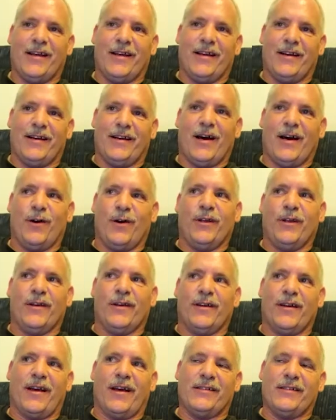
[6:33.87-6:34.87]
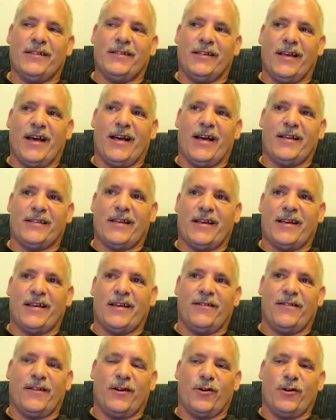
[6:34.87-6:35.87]
Now I see guys,
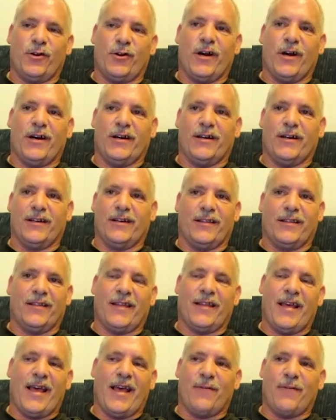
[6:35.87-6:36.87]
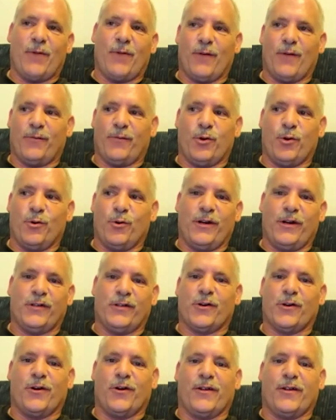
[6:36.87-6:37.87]
they're young, they have
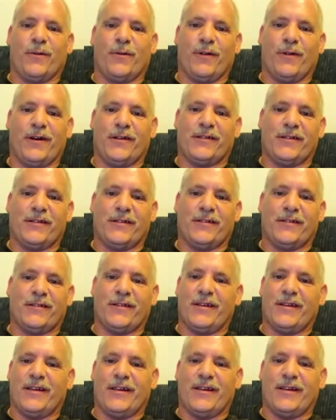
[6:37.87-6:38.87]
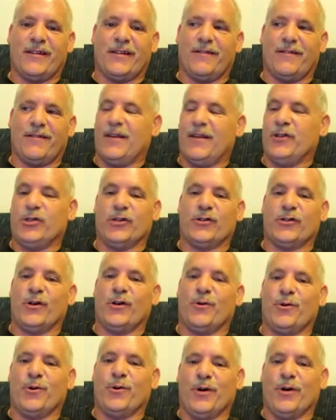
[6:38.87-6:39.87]
opportunities to go to other places, and they just
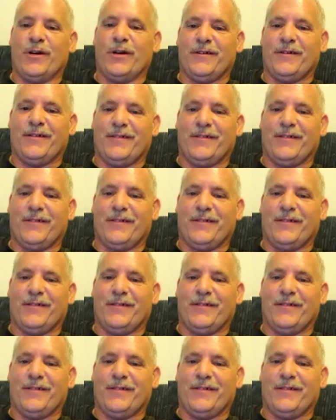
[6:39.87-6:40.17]
don't do it.